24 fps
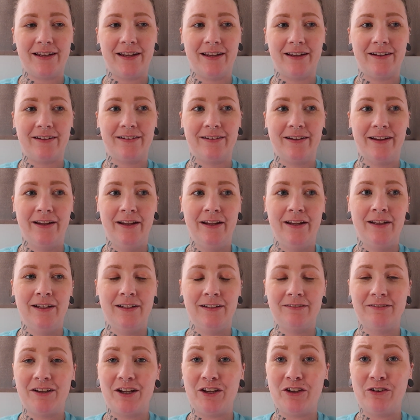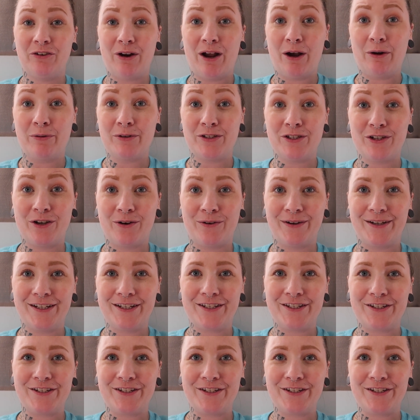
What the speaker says: and let you know how it's going.